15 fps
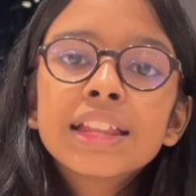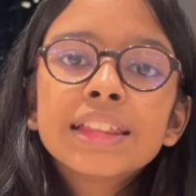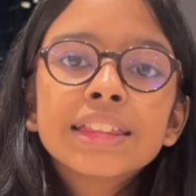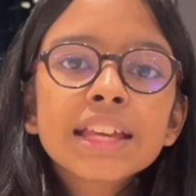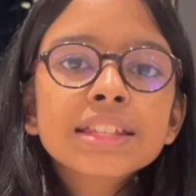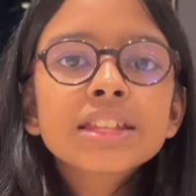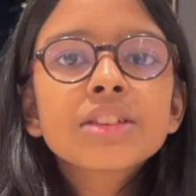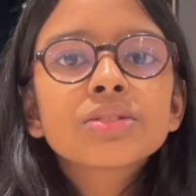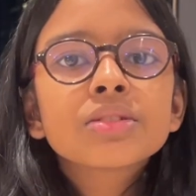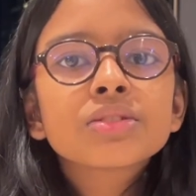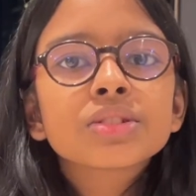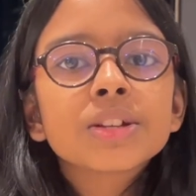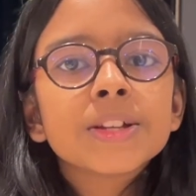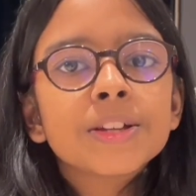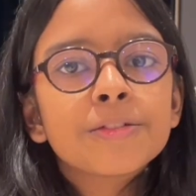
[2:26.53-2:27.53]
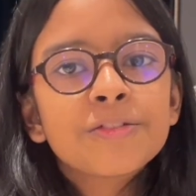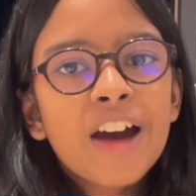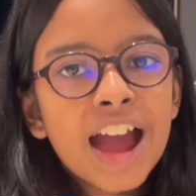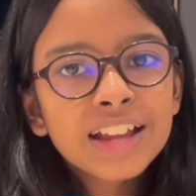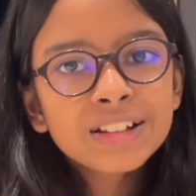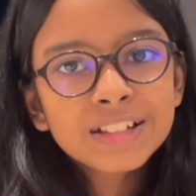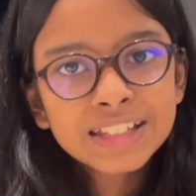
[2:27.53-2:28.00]
this is also the
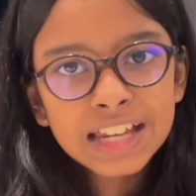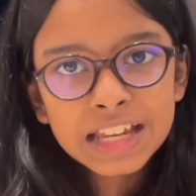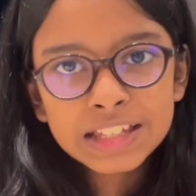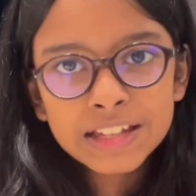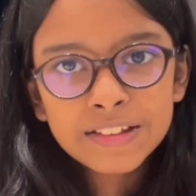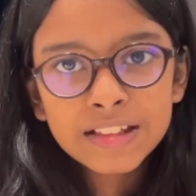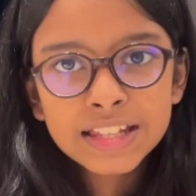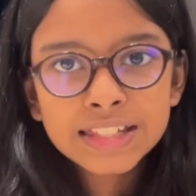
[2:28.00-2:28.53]
final stage of the